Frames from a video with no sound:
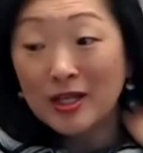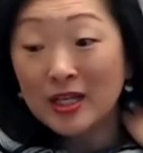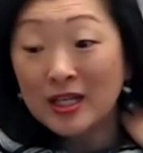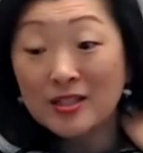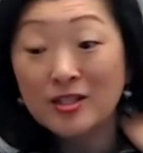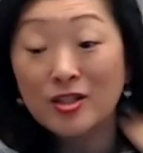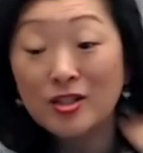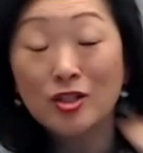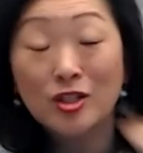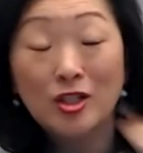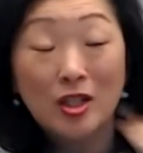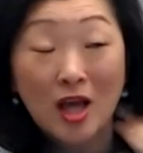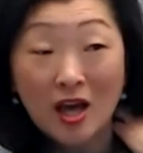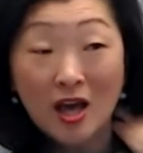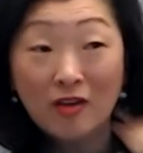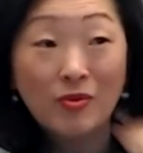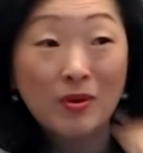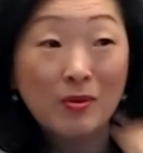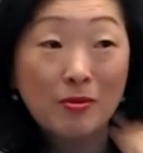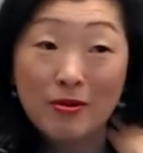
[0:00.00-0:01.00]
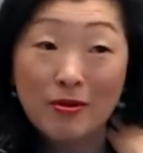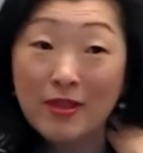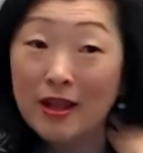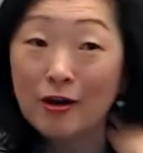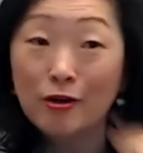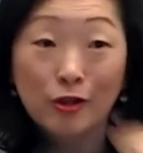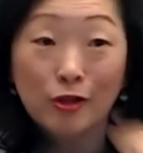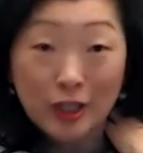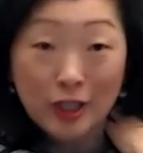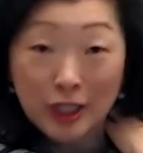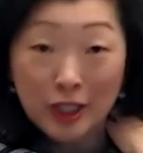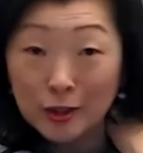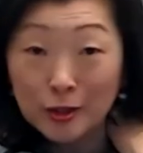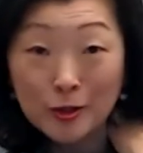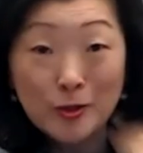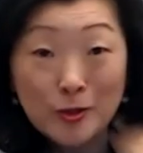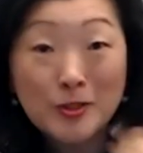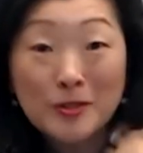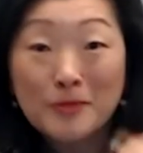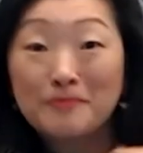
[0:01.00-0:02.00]
it because there's a lot of people that are looky
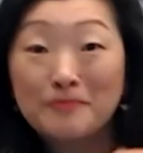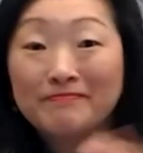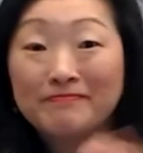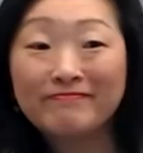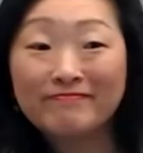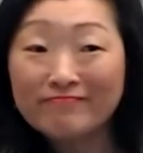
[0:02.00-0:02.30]
loos,